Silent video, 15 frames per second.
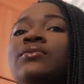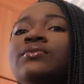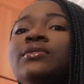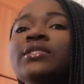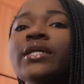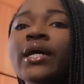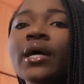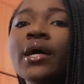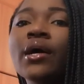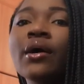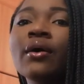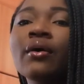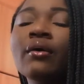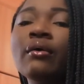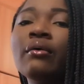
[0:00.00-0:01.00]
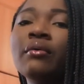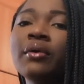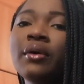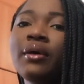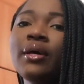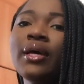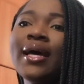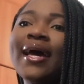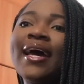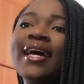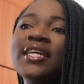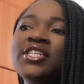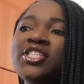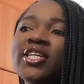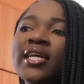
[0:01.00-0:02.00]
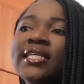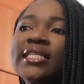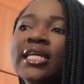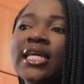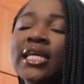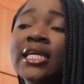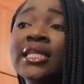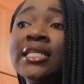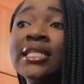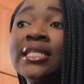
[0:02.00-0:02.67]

hotel, I checked in.